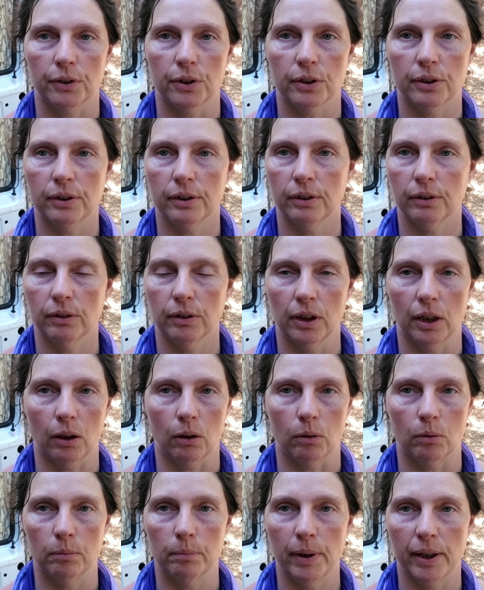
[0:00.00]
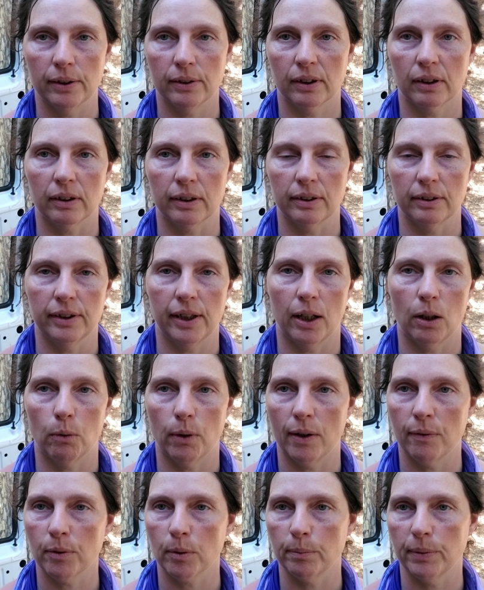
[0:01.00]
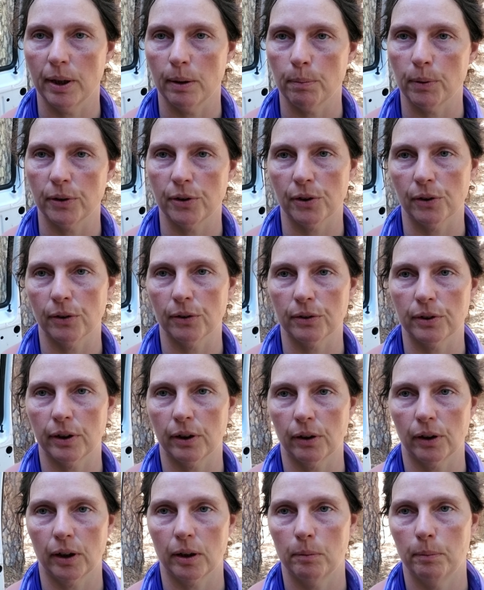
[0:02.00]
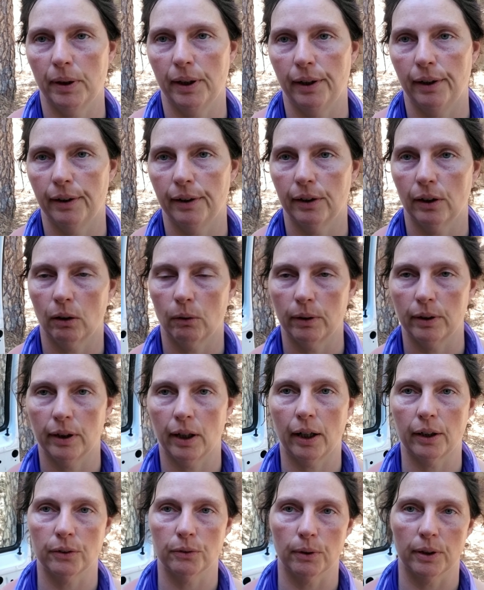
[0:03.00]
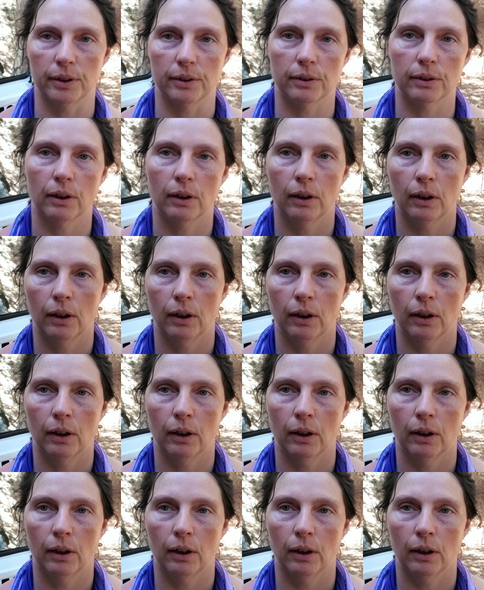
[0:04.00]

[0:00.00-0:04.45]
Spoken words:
Just, you know, basically stay away from temperatures that are going to be, you know, in the hundreds.